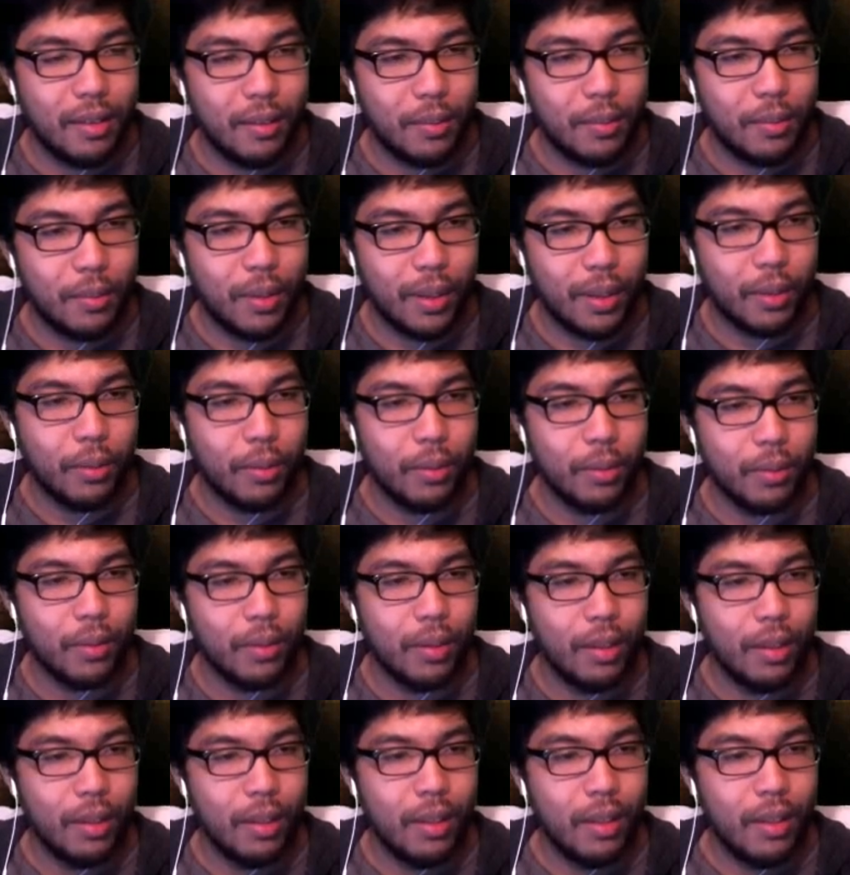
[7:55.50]
Pretty cool.
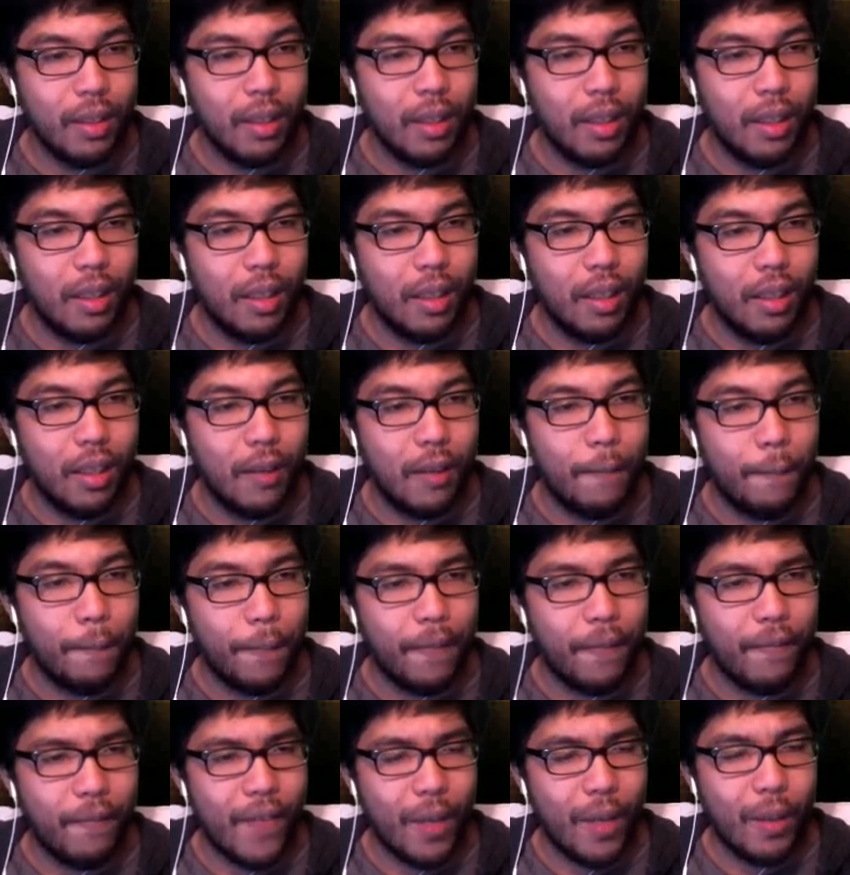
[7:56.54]
Um
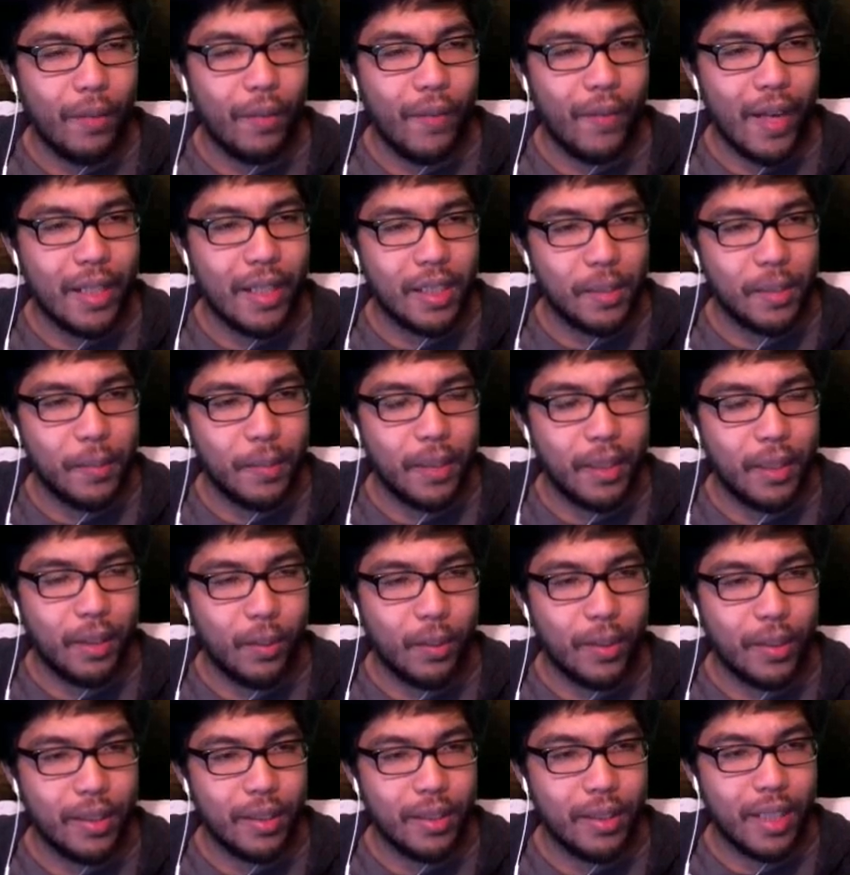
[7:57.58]
very fast speed,
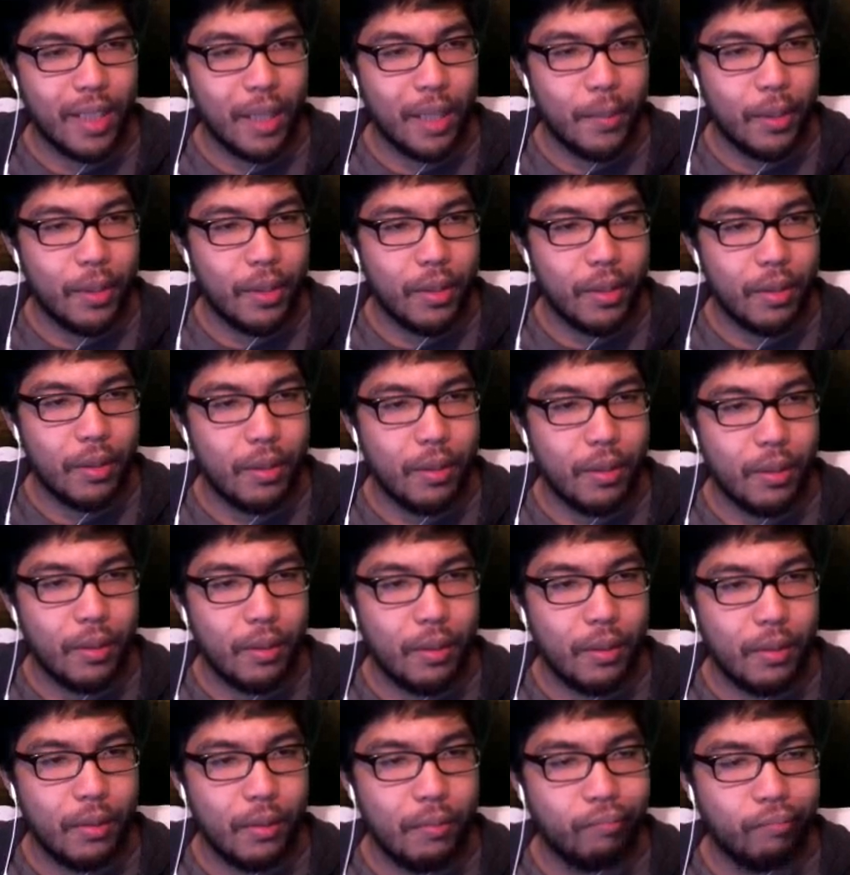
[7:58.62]
26 damage.
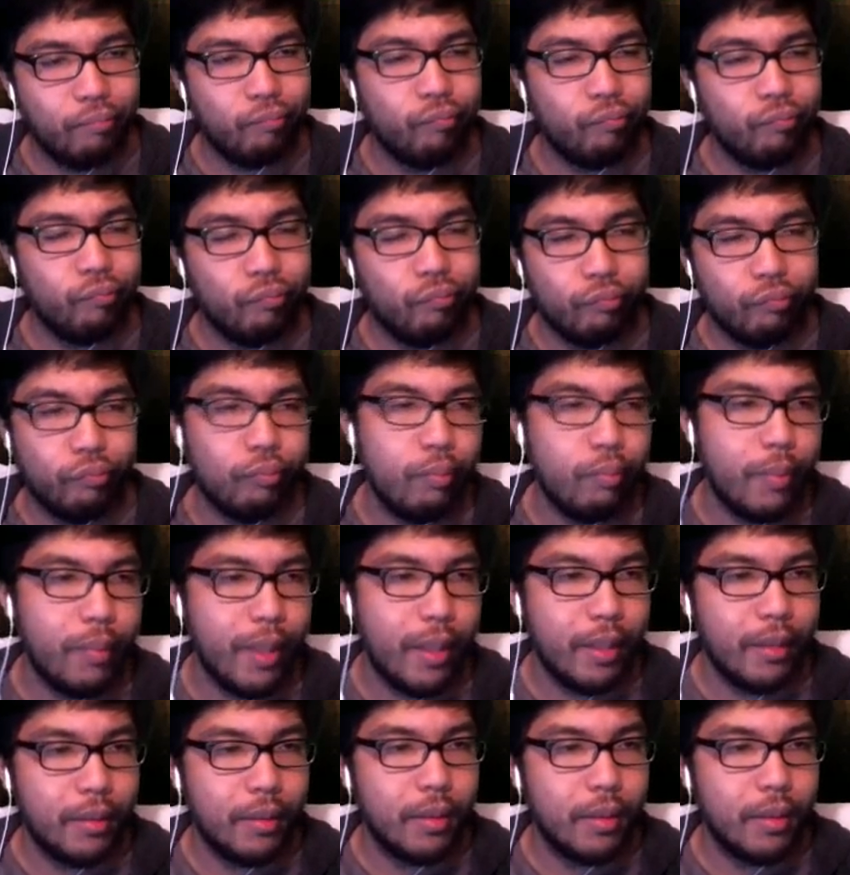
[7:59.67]
Hmm. Meh.